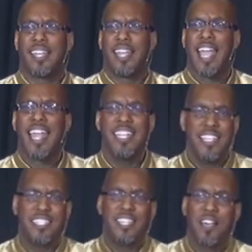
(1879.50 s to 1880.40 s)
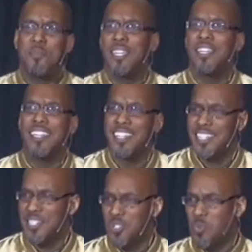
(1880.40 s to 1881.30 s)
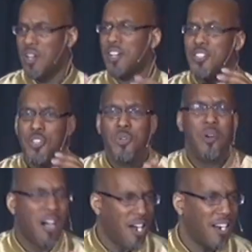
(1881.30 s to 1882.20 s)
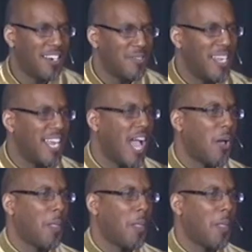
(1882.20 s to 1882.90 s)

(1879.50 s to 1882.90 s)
And He is coming to where you are right now.